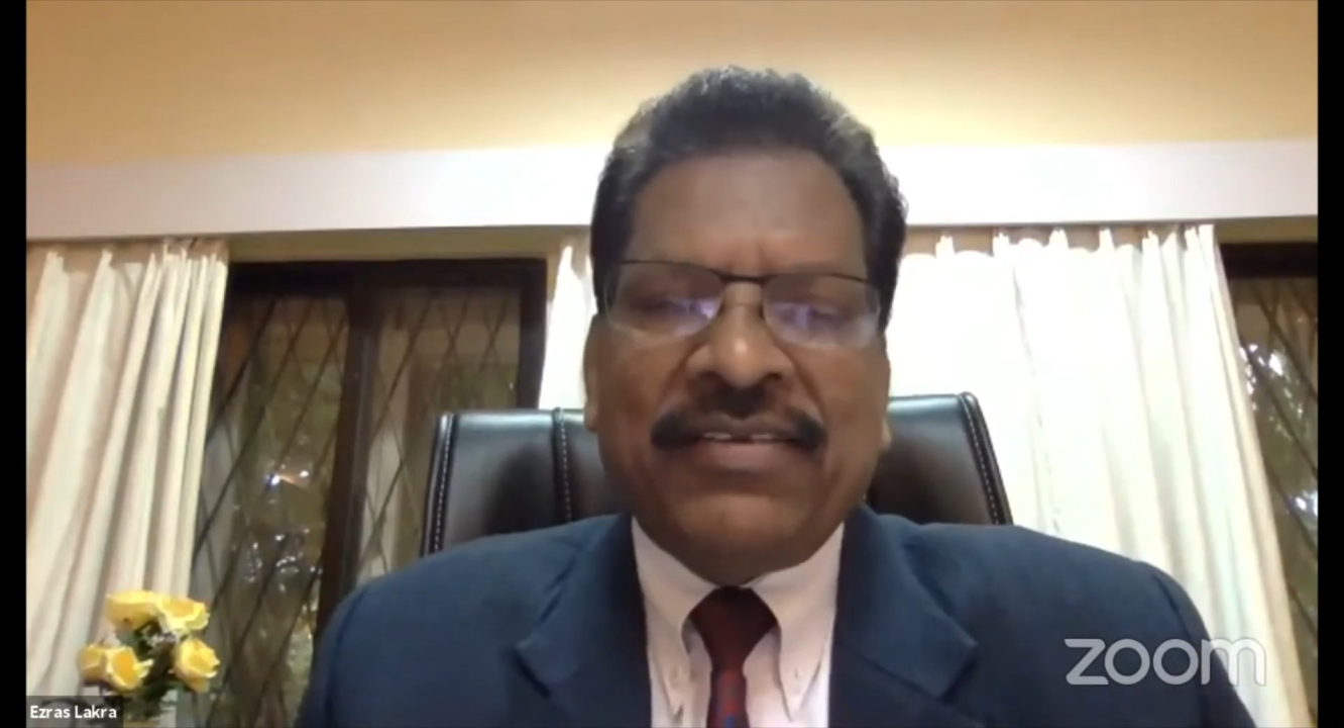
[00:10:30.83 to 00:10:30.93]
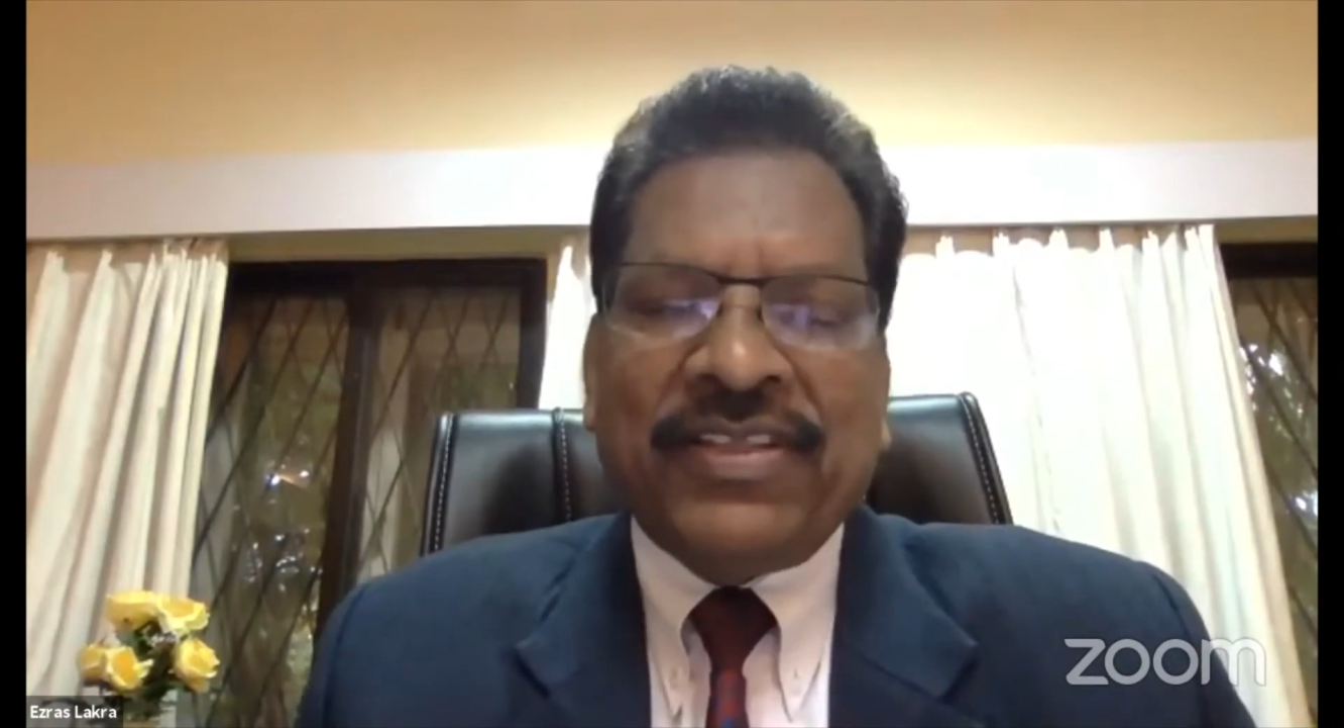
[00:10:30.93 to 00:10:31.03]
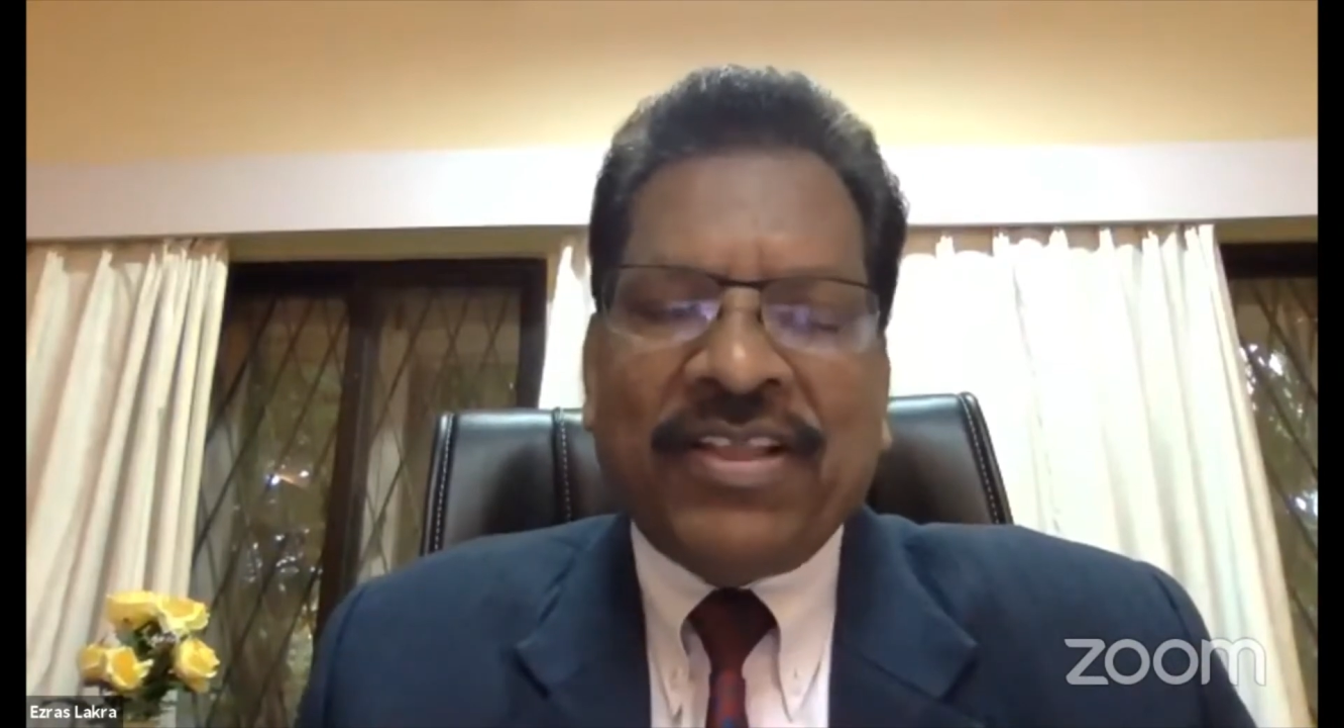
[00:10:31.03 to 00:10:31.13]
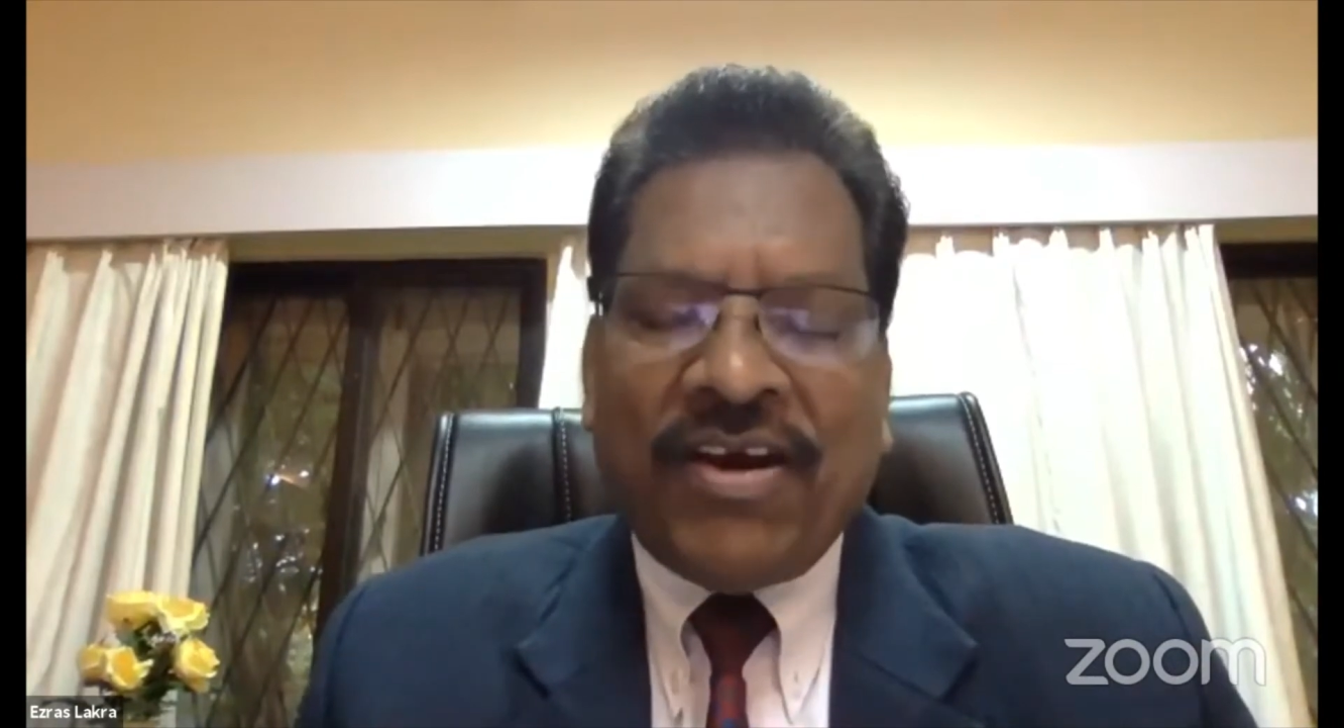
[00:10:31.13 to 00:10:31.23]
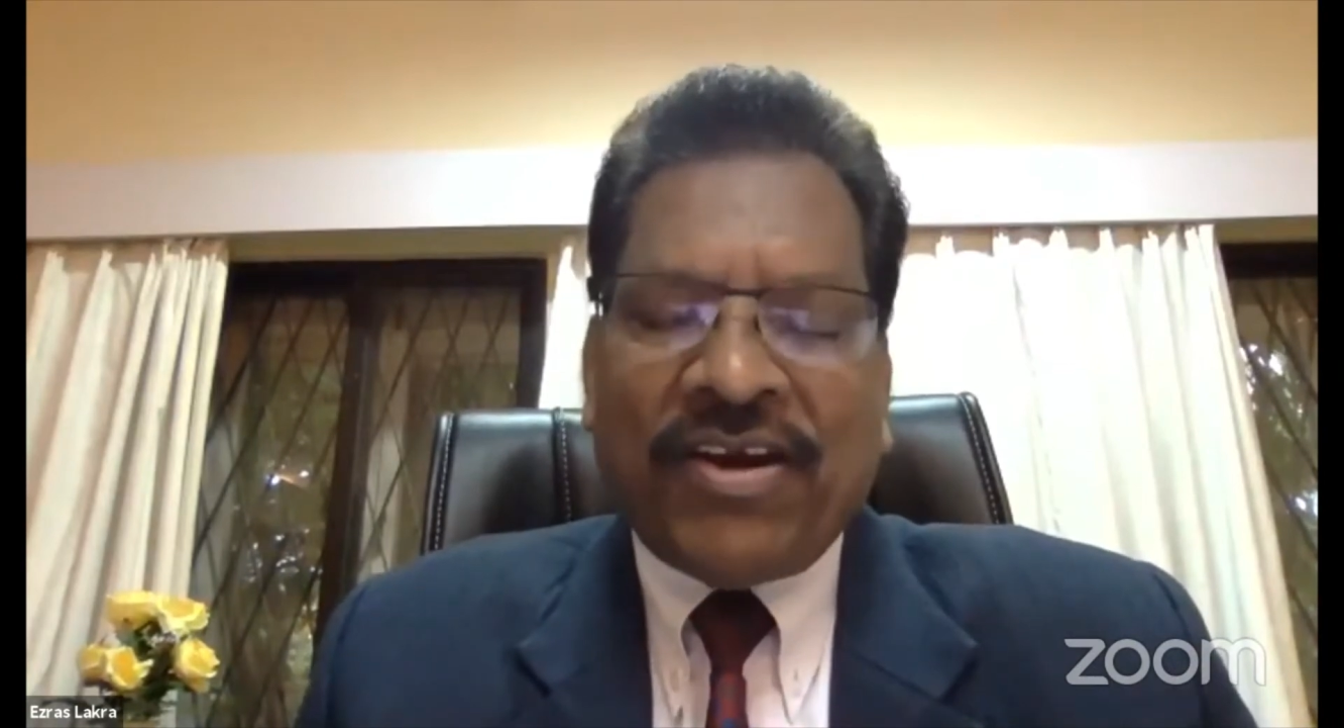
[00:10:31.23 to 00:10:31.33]

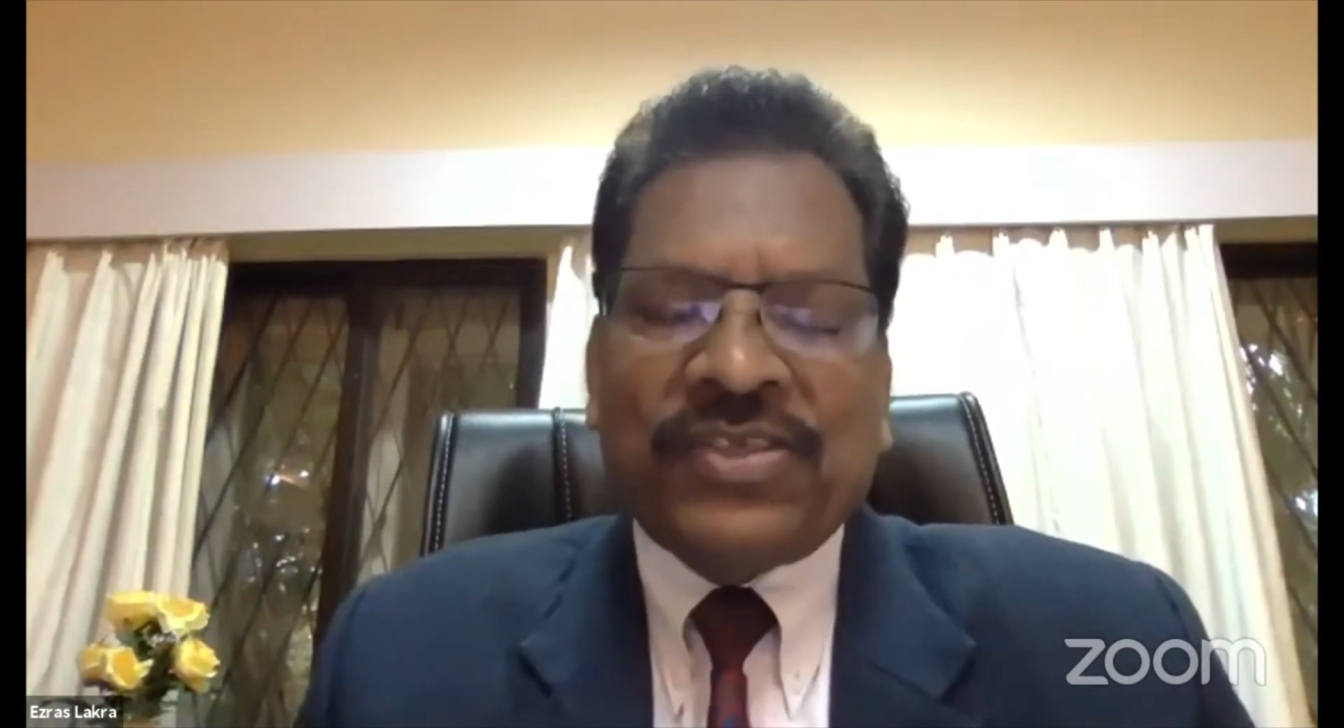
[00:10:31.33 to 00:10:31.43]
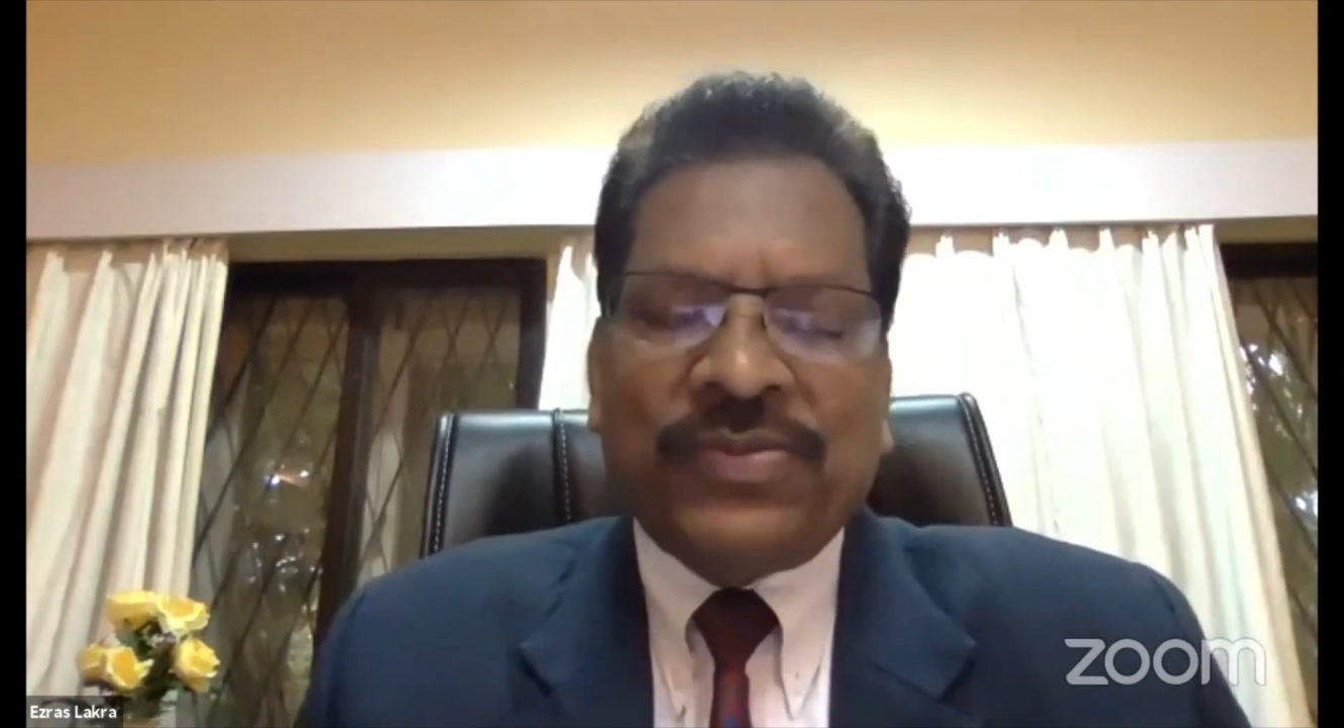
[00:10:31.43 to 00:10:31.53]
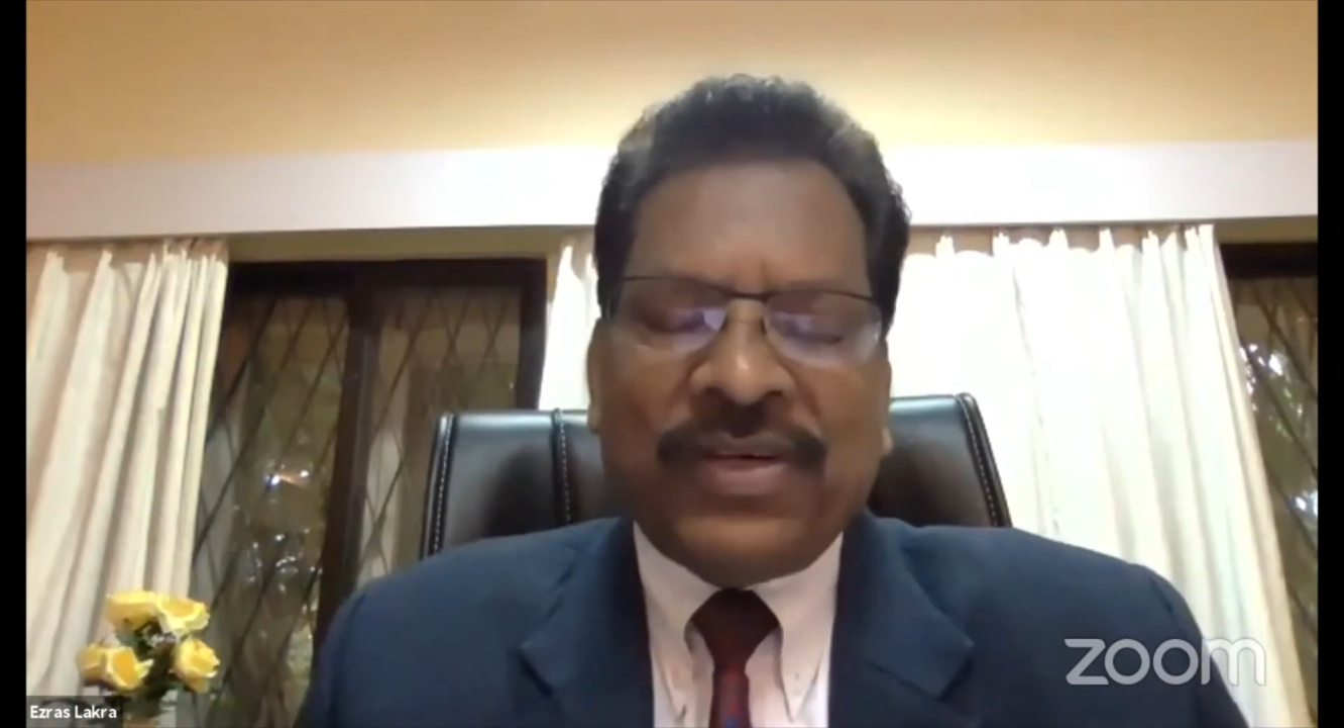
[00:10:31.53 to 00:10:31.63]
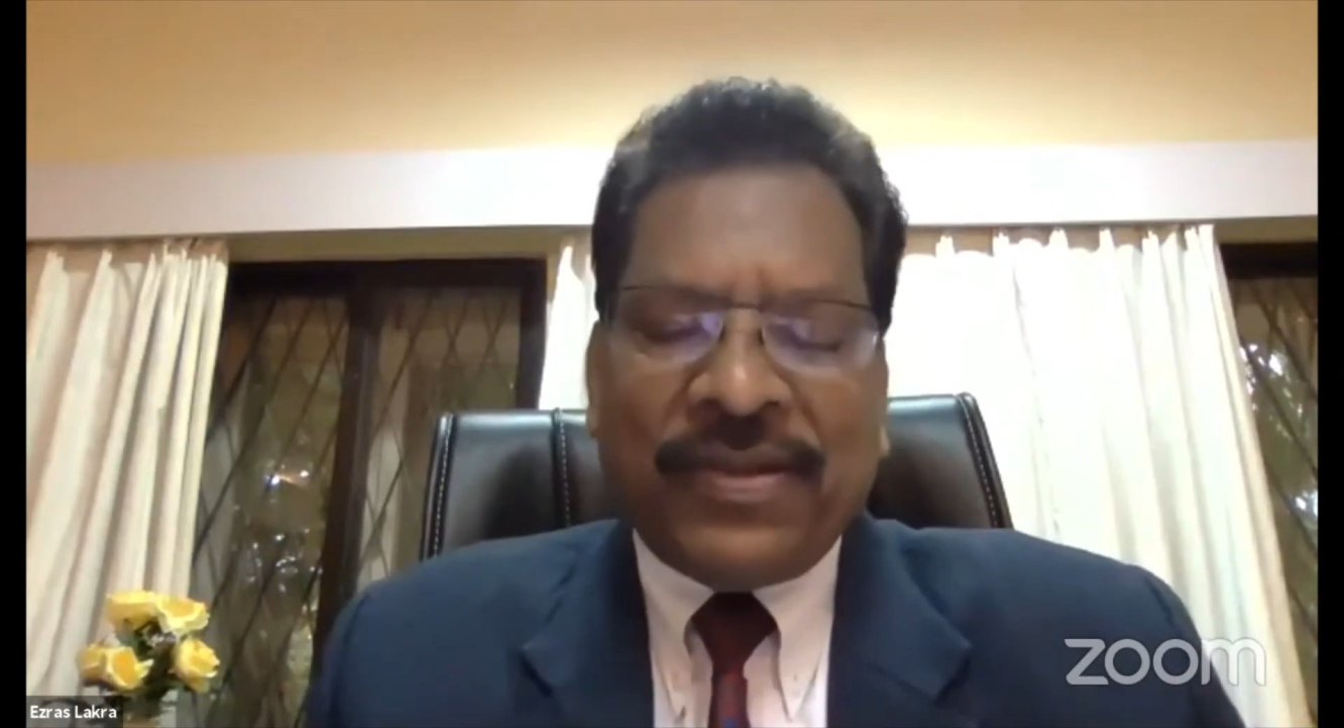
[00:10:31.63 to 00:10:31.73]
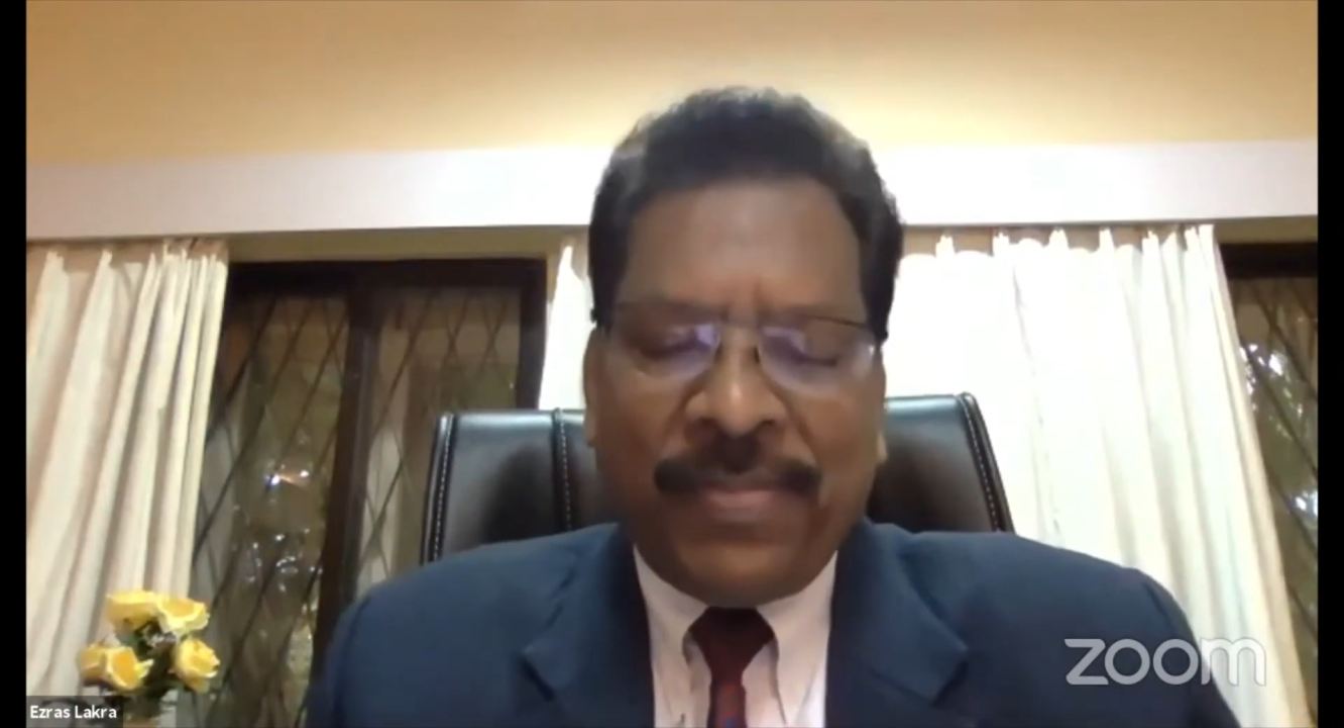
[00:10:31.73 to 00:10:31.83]
with God's
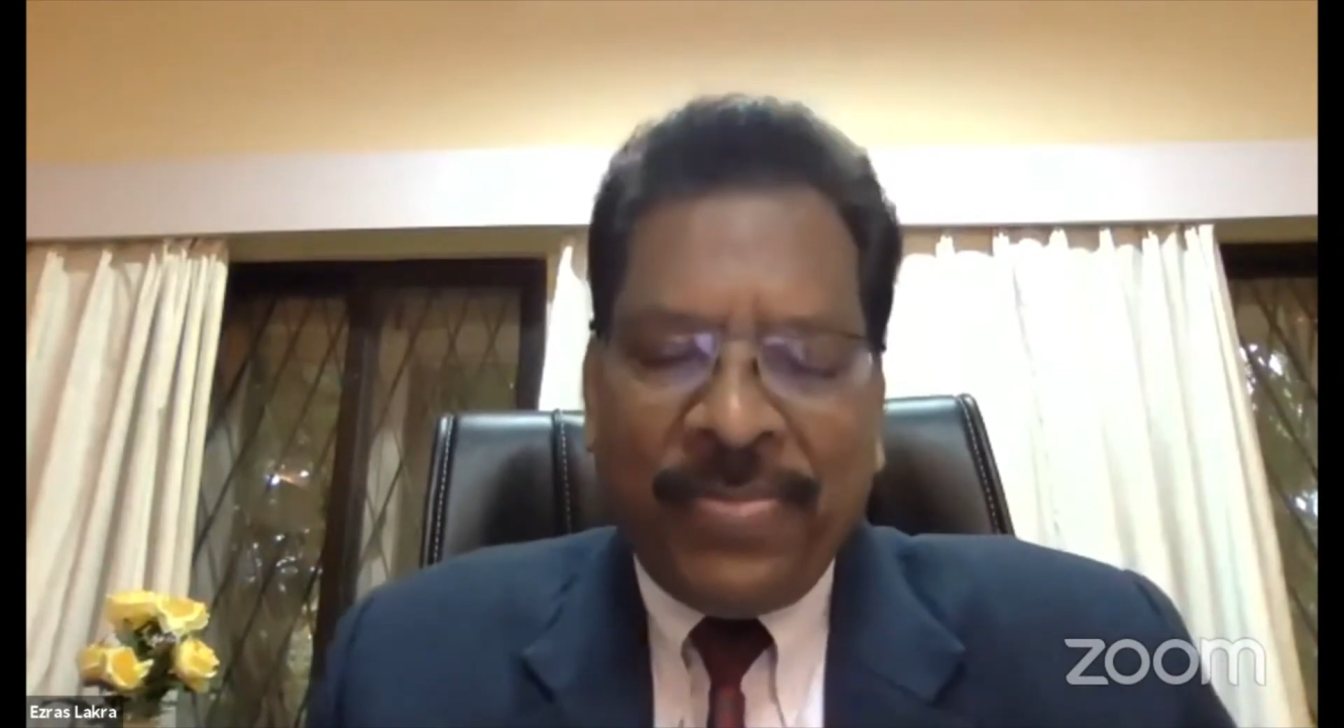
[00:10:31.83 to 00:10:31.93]
work,